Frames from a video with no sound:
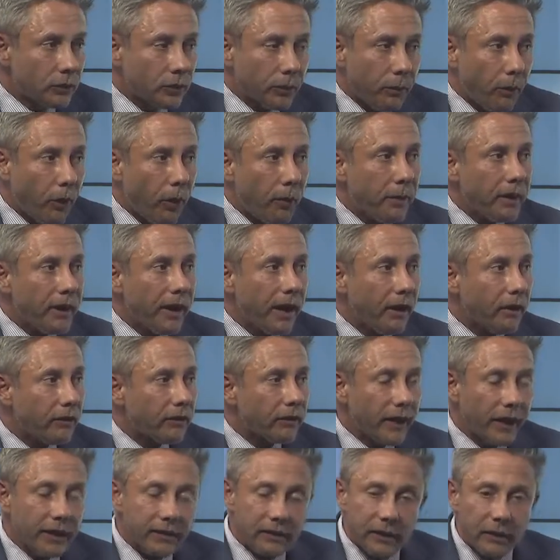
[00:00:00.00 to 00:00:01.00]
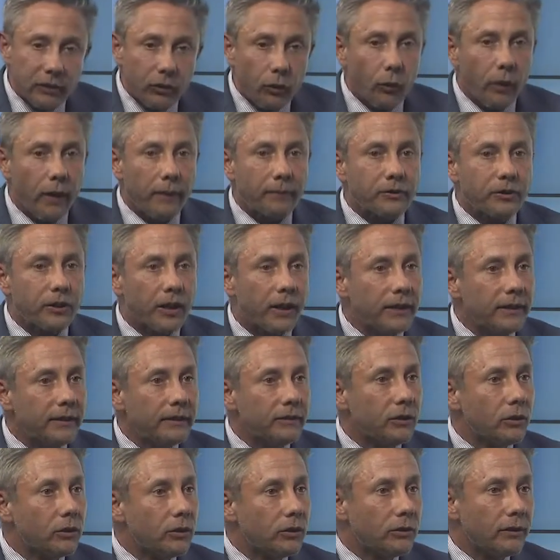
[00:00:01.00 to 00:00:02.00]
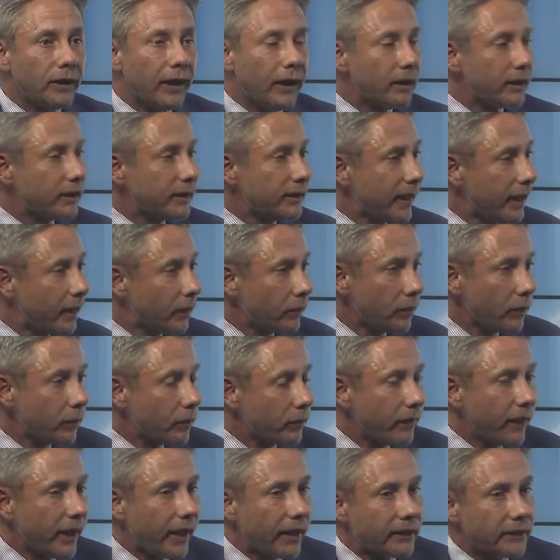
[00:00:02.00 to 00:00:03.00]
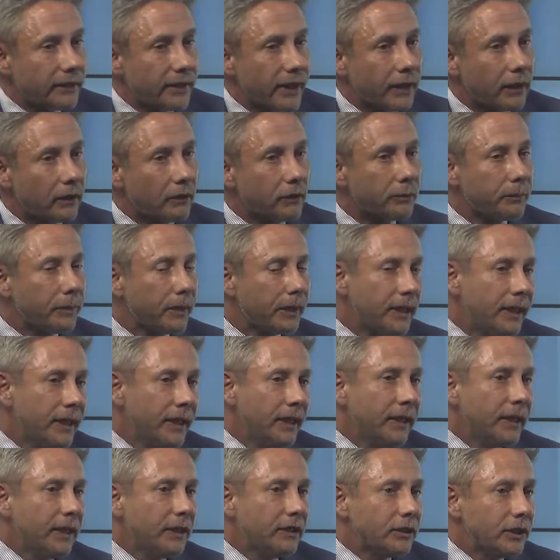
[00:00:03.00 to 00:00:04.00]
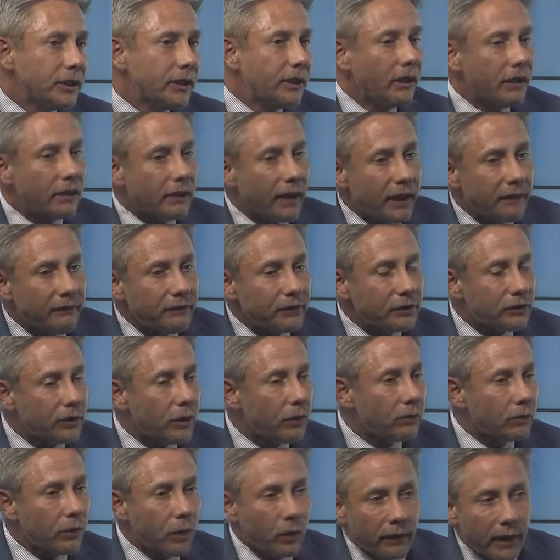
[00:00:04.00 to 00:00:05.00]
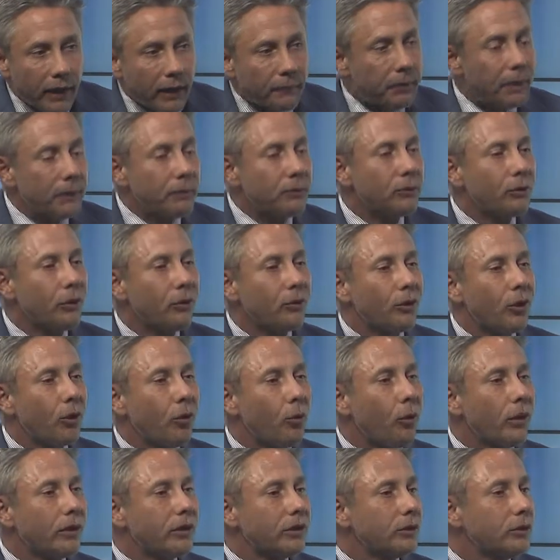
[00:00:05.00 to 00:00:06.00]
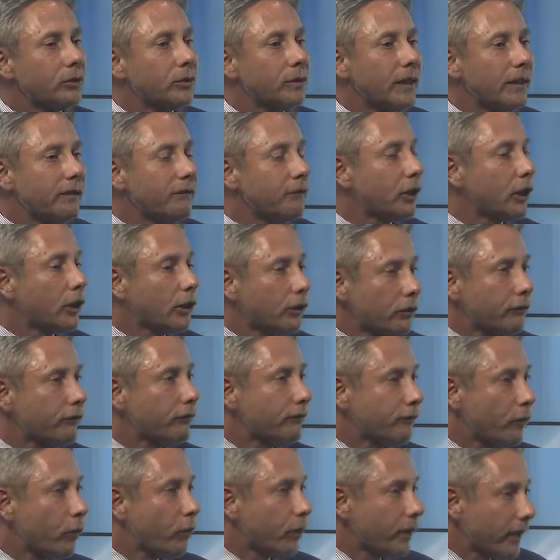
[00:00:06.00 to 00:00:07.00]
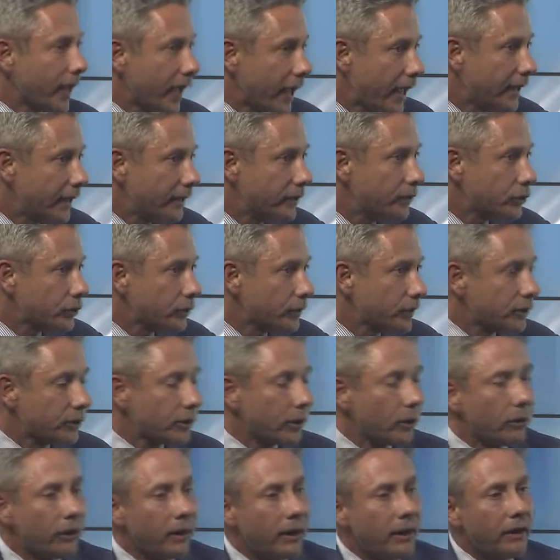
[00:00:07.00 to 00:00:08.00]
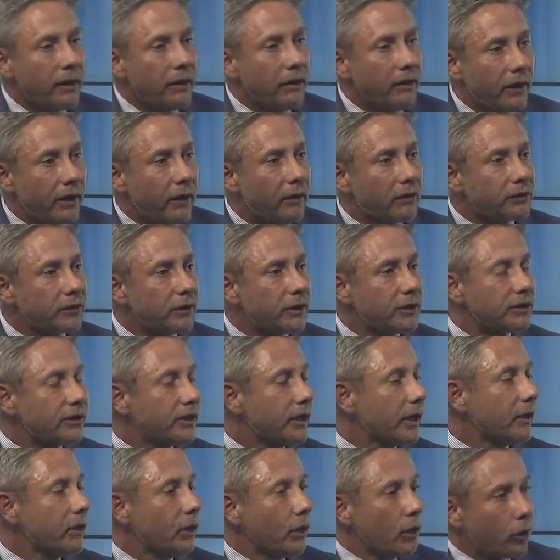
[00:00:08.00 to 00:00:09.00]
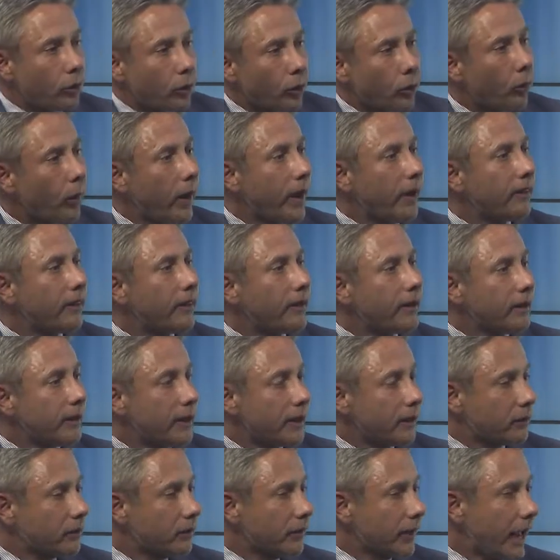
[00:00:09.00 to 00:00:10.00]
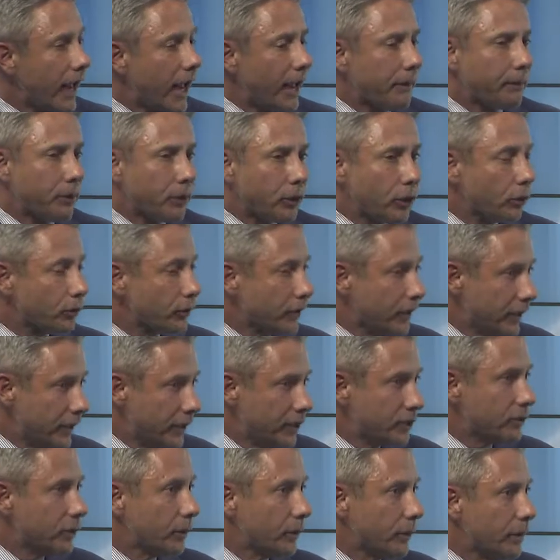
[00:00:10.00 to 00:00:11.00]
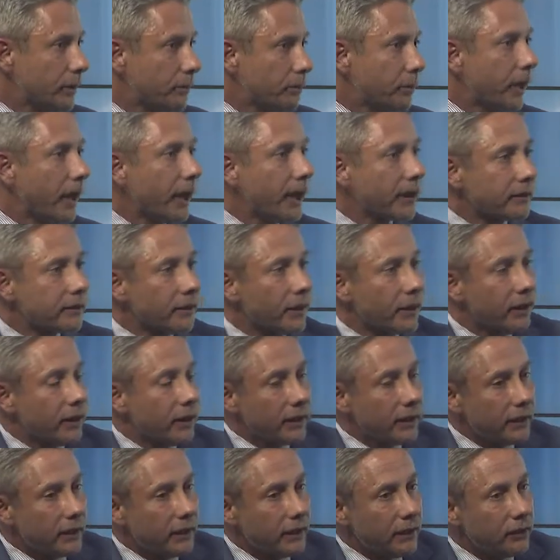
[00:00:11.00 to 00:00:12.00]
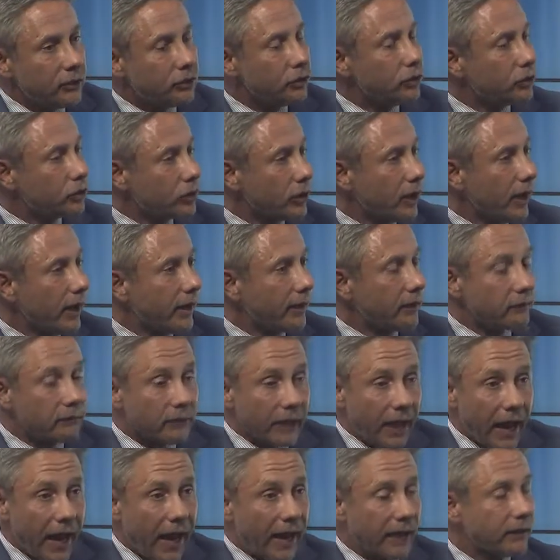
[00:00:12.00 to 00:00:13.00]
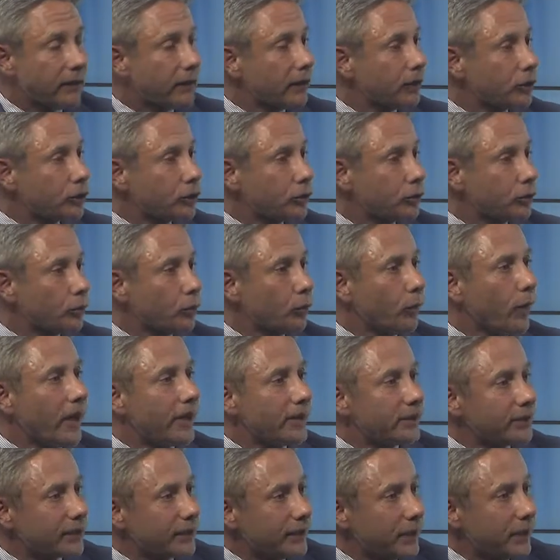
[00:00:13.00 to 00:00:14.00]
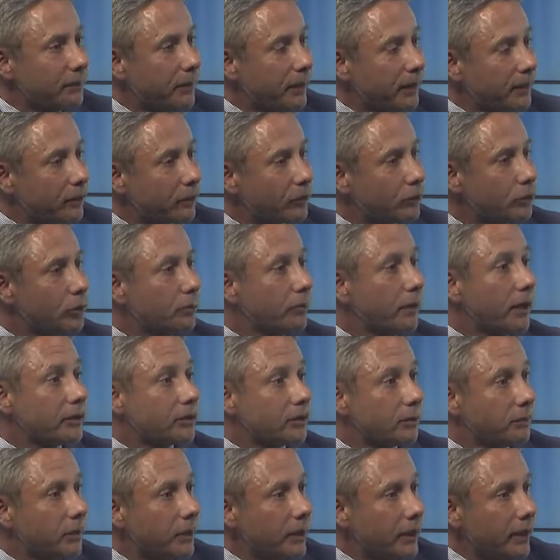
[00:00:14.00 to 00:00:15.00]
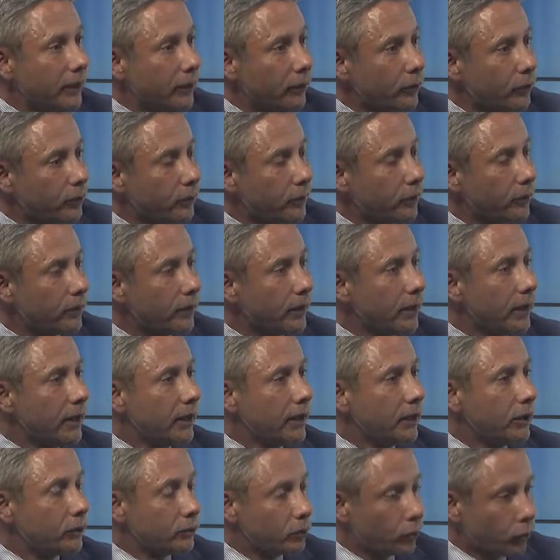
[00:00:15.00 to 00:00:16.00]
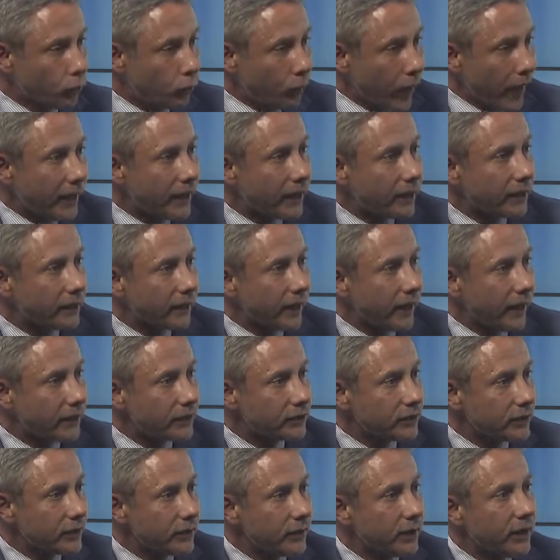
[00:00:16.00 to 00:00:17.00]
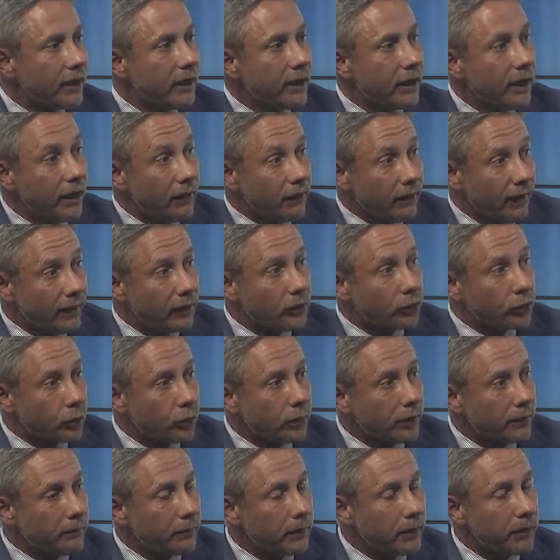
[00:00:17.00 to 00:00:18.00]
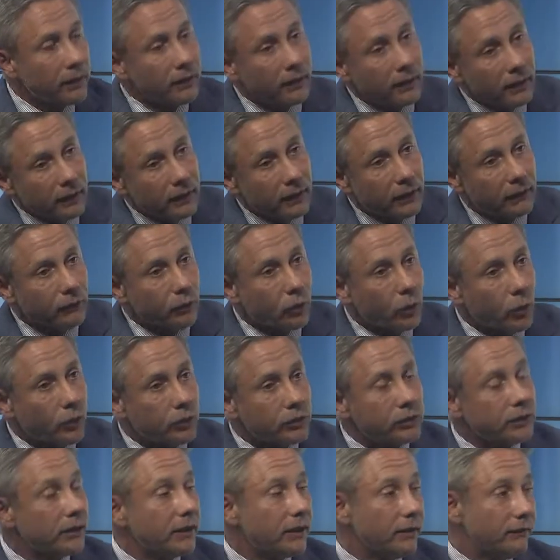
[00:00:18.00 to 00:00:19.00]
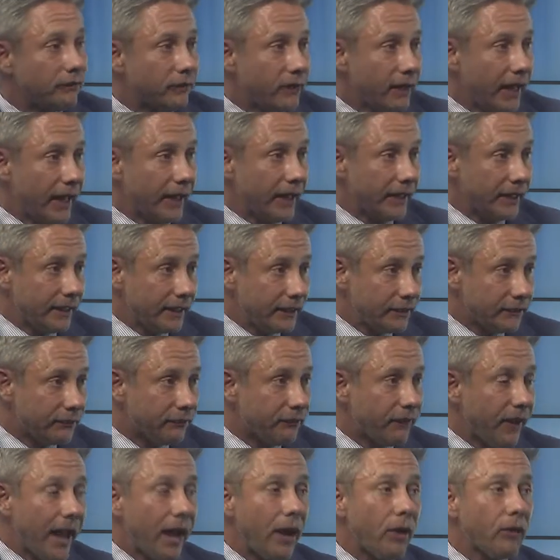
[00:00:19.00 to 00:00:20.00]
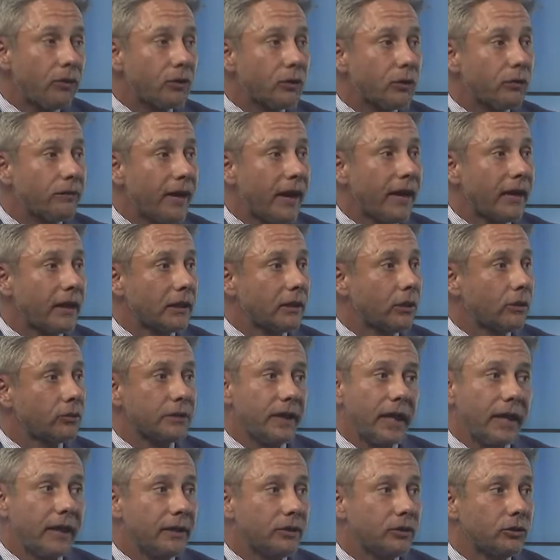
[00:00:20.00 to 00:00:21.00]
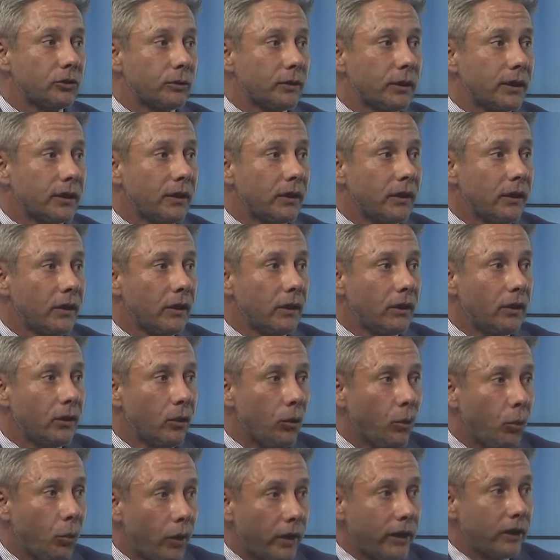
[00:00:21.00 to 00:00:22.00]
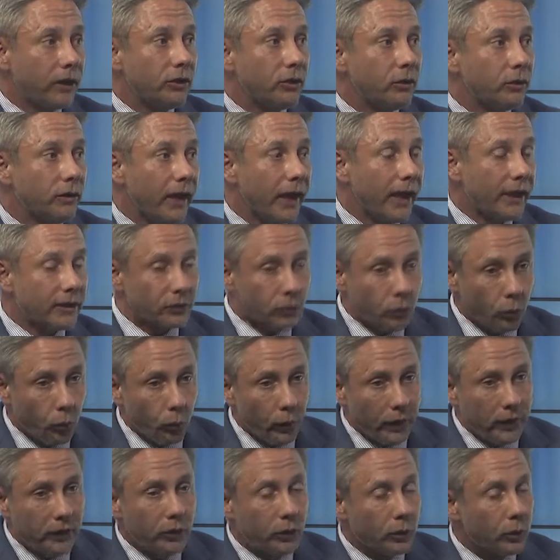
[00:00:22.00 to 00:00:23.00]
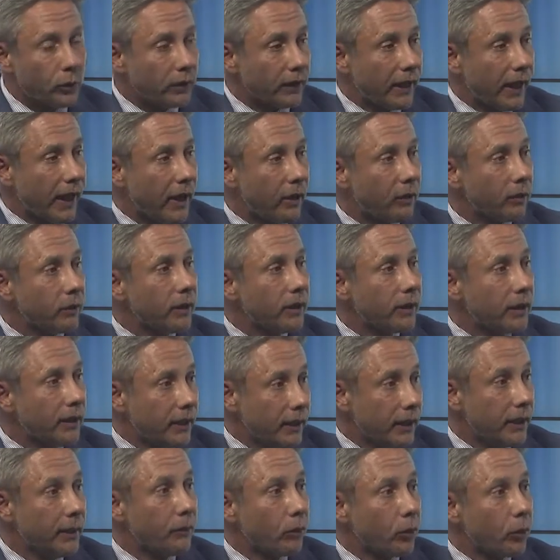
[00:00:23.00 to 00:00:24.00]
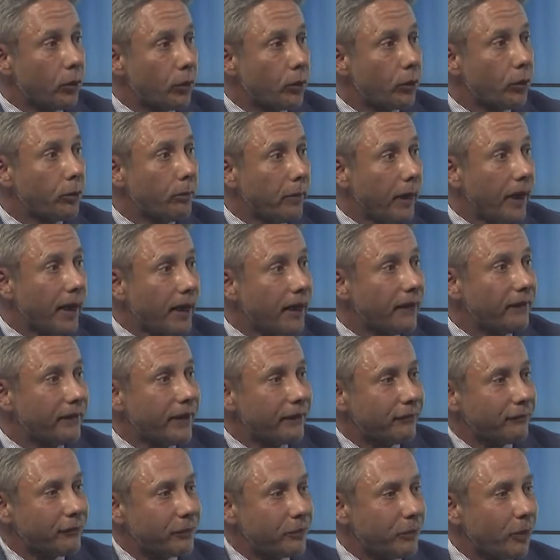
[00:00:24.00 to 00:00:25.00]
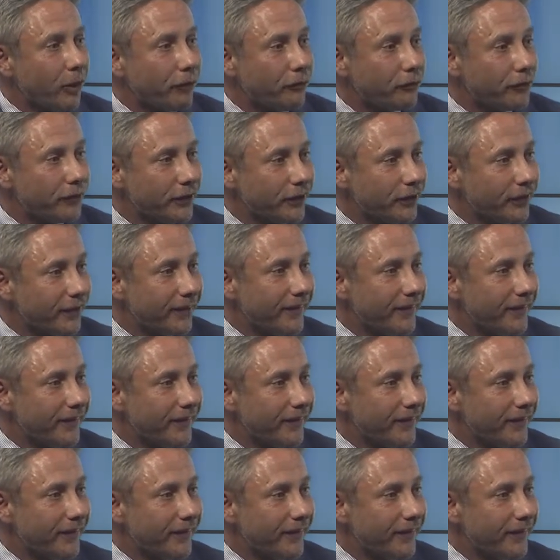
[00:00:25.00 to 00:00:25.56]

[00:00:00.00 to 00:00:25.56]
So Department of Health has it on their website, and you can go down and download that and take a look. But see, a lot of us don't know, a lot of people don't know what to even look for in a head injury. So there it's going to say the way that it could happen. You know, is there impact? Is your child acting a certain way, sleeping a little too much, a bit irritable? You know, to recognize it and then treatment. And then, of course, if that is found to have had a closed head injury, what do you do next? When do you allow him or her back on that football field?